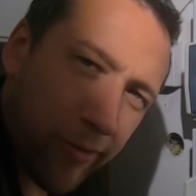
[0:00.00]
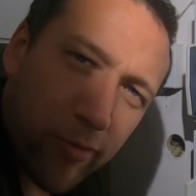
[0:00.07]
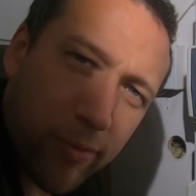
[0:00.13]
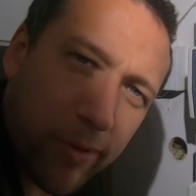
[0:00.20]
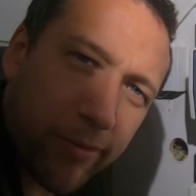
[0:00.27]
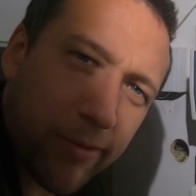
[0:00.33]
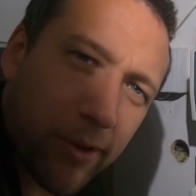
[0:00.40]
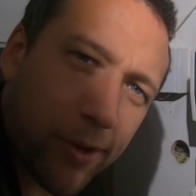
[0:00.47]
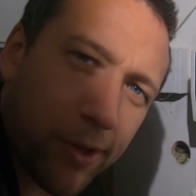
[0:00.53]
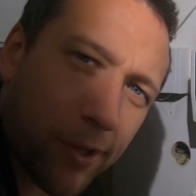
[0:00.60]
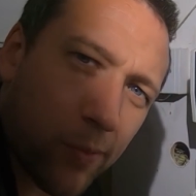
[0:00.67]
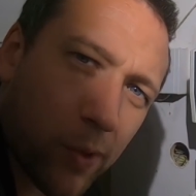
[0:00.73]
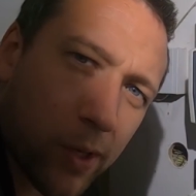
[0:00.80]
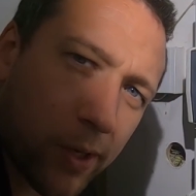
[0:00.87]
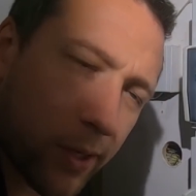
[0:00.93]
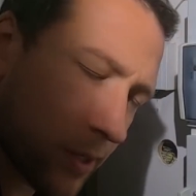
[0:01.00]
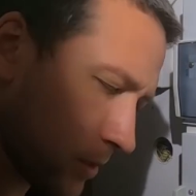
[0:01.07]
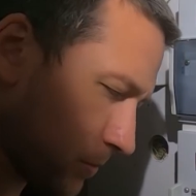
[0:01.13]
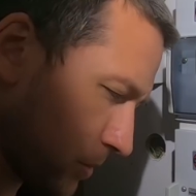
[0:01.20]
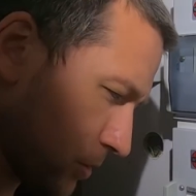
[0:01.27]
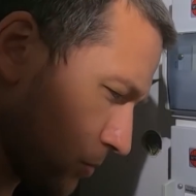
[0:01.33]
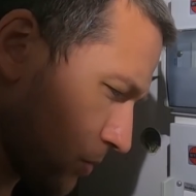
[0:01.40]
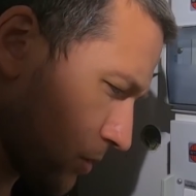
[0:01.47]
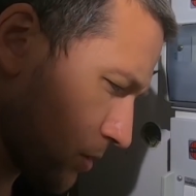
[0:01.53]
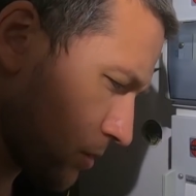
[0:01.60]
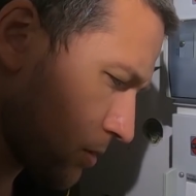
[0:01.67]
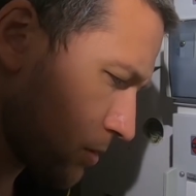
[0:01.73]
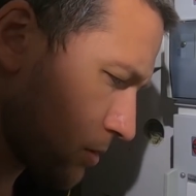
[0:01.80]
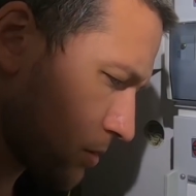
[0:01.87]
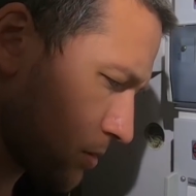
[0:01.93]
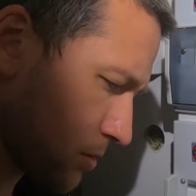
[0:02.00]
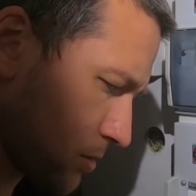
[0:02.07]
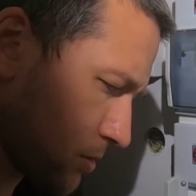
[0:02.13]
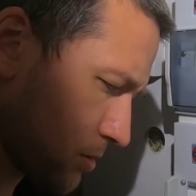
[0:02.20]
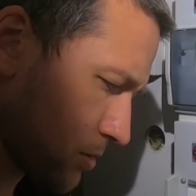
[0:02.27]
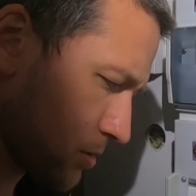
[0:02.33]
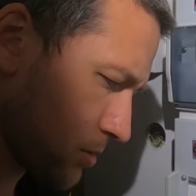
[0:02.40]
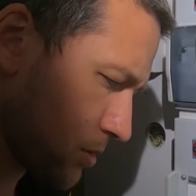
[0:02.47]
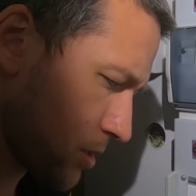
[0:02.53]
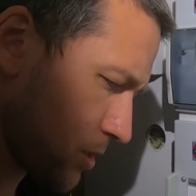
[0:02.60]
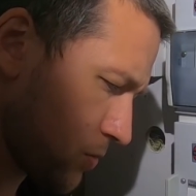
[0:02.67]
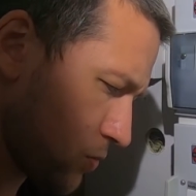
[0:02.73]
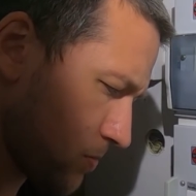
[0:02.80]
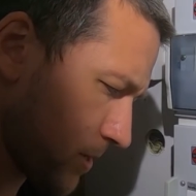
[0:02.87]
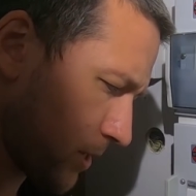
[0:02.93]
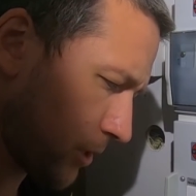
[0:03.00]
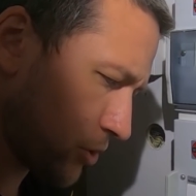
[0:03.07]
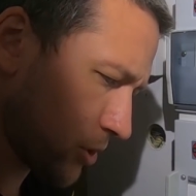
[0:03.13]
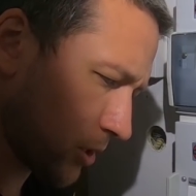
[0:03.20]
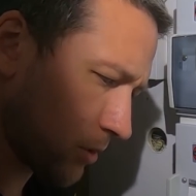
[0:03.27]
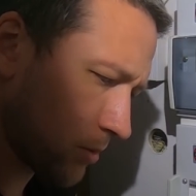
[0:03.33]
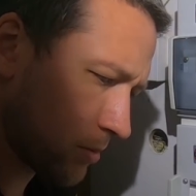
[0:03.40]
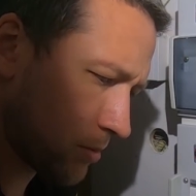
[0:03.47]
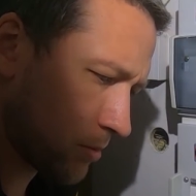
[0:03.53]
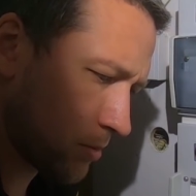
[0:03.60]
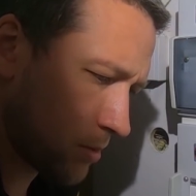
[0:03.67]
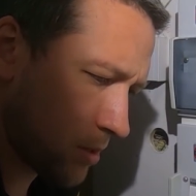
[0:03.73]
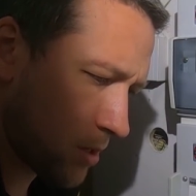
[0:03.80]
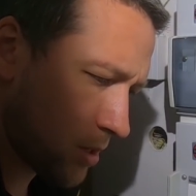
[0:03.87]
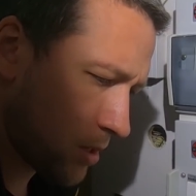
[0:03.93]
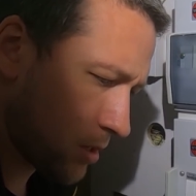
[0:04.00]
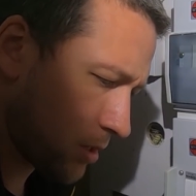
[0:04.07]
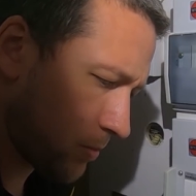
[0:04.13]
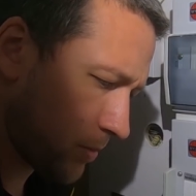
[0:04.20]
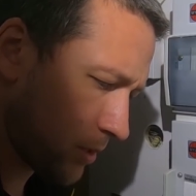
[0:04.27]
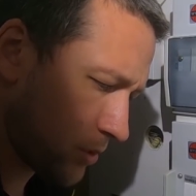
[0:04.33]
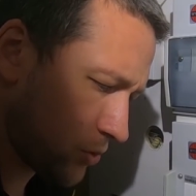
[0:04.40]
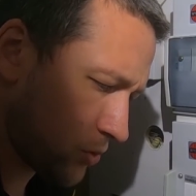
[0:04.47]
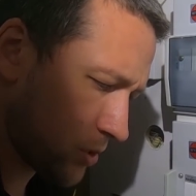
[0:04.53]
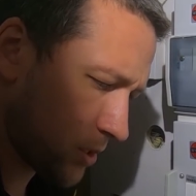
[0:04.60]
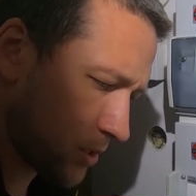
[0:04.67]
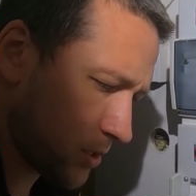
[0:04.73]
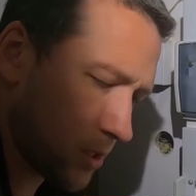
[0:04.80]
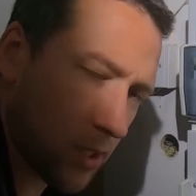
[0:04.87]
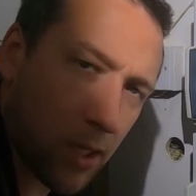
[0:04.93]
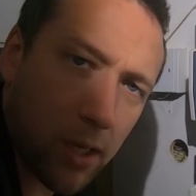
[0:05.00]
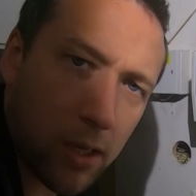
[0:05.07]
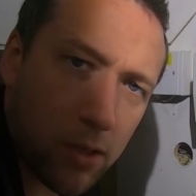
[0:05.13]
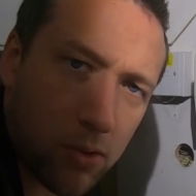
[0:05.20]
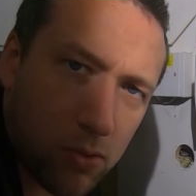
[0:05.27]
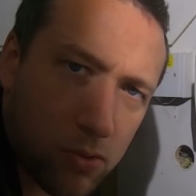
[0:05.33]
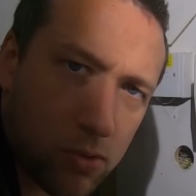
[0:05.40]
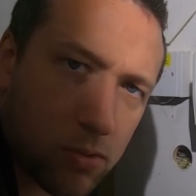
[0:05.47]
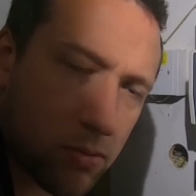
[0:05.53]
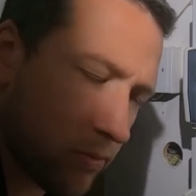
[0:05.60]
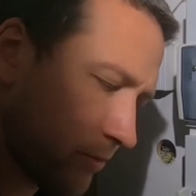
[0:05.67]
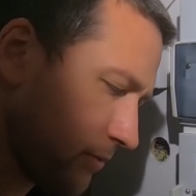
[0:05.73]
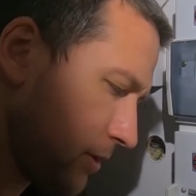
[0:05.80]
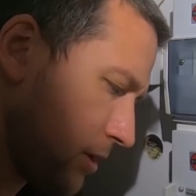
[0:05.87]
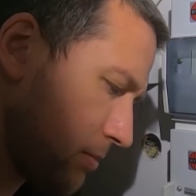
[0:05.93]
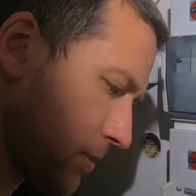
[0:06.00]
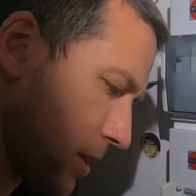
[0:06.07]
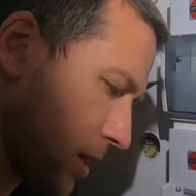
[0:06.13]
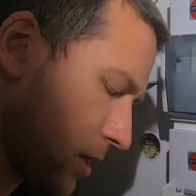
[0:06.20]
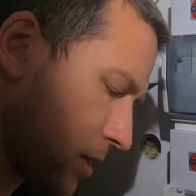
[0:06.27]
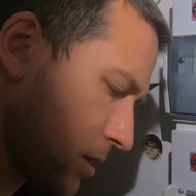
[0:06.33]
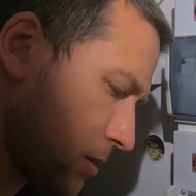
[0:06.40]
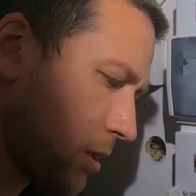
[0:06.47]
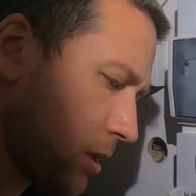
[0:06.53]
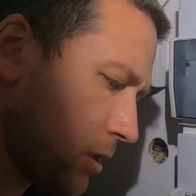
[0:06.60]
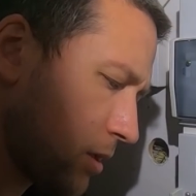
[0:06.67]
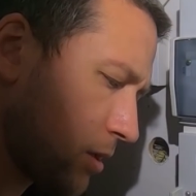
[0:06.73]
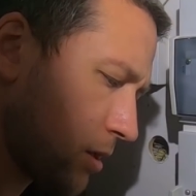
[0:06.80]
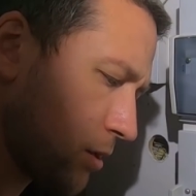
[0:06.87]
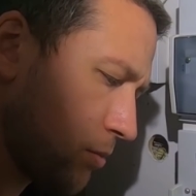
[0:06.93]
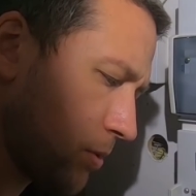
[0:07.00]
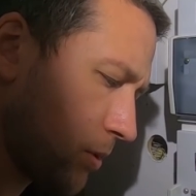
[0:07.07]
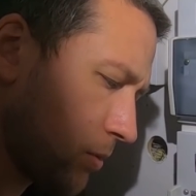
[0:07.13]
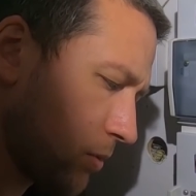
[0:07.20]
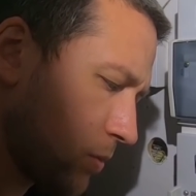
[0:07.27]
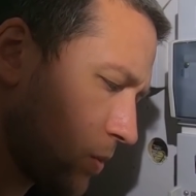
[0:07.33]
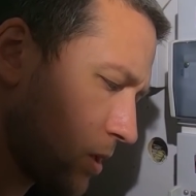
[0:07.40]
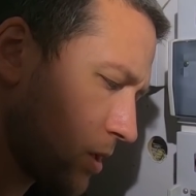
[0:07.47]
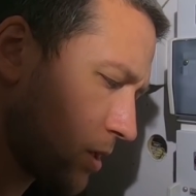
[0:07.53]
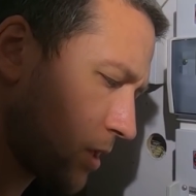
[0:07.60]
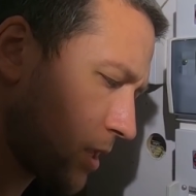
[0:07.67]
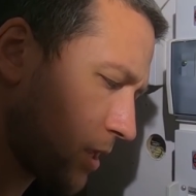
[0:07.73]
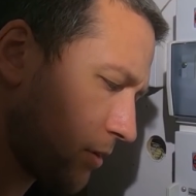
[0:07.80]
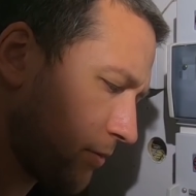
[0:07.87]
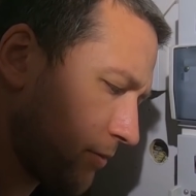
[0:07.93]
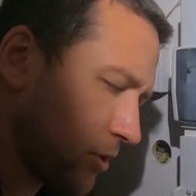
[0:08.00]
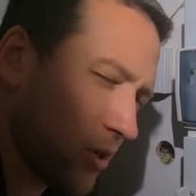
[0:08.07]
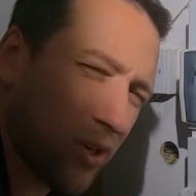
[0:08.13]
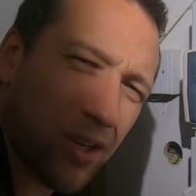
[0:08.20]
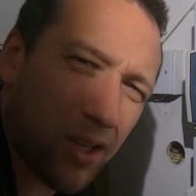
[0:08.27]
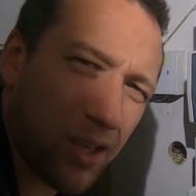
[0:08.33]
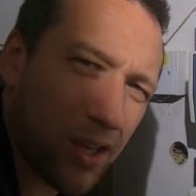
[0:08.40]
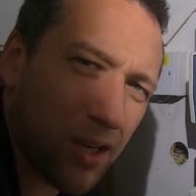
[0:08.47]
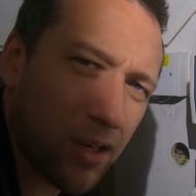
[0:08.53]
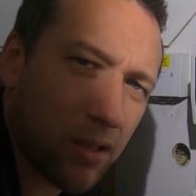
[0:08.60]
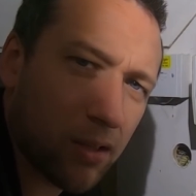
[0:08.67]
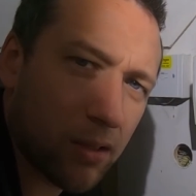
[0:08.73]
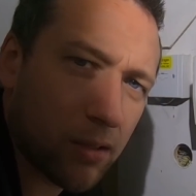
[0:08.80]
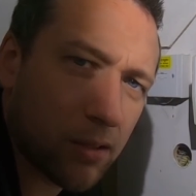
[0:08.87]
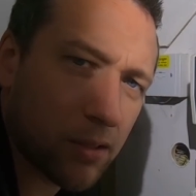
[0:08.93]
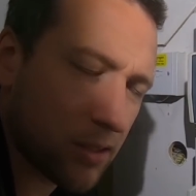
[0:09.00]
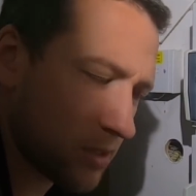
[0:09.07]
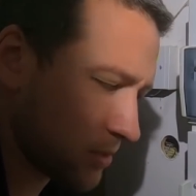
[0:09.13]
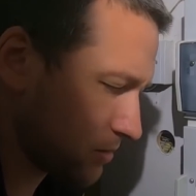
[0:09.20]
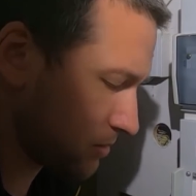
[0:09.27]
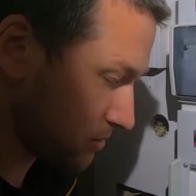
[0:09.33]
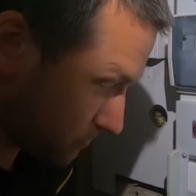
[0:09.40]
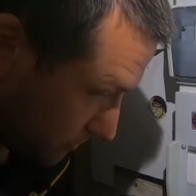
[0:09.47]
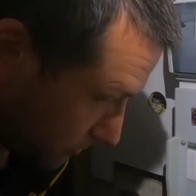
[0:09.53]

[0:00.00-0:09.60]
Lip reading: everybody finding work at the moment? How are you all managing? I'd be interested to hear your feedback. How are you coping with work? How are you finding it? Because it's a